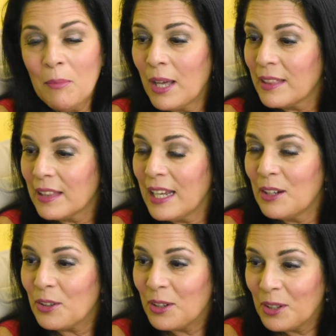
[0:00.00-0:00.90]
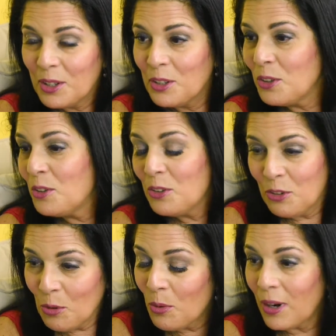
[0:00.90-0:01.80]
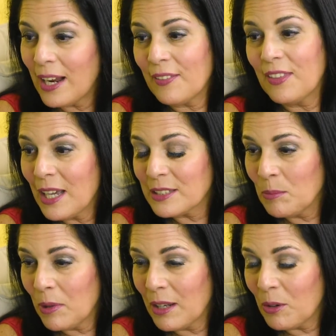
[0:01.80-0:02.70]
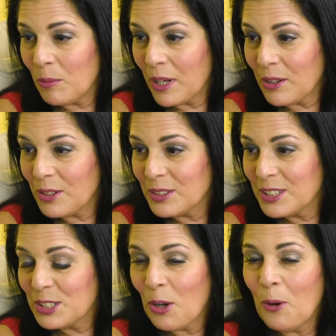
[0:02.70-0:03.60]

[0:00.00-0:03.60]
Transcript: month later, you were at Casablanca Records. So